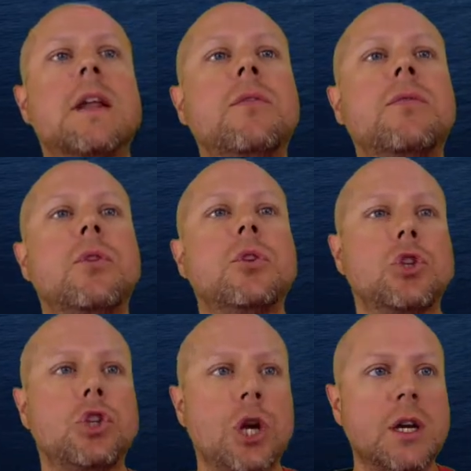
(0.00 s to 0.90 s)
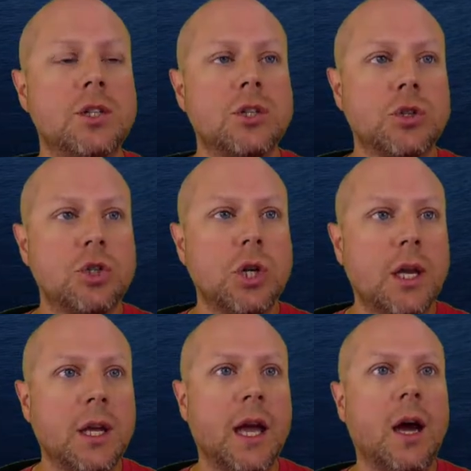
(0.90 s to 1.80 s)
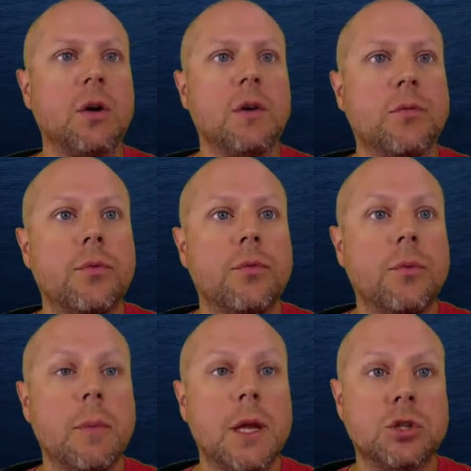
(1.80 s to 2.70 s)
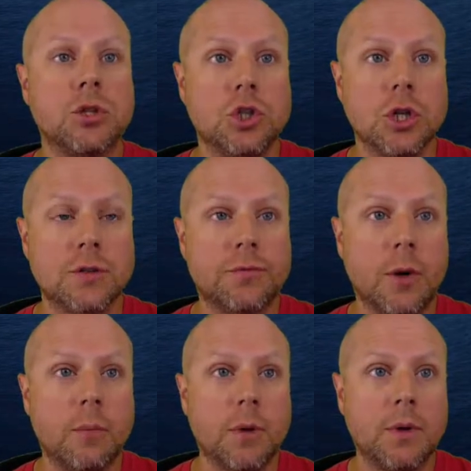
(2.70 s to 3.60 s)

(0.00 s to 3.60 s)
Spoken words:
of just checking out information just from